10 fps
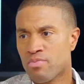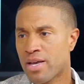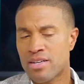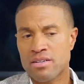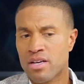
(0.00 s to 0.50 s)
you've
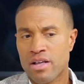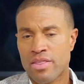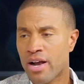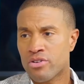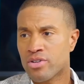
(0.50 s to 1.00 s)
been
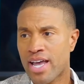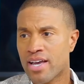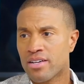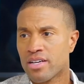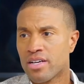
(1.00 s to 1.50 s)
there. You
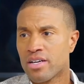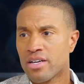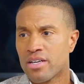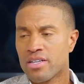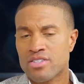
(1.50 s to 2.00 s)
can't.
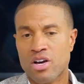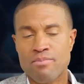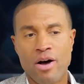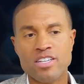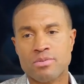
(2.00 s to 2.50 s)
It's
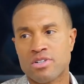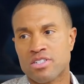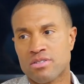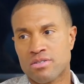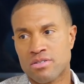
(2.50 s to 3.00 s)
impossible
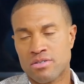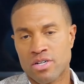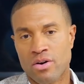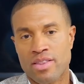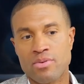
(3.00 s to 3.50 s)
to,
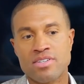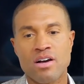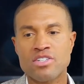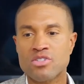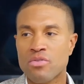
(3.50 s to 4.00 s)
you know. And they would
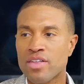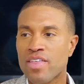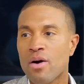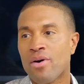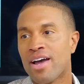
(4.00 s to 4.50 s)
say, "Oh, I just don't
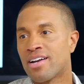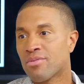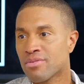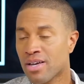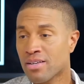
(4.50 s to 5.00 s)
think that way," and
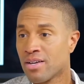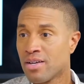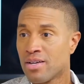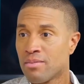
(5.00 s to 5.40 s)
I would like,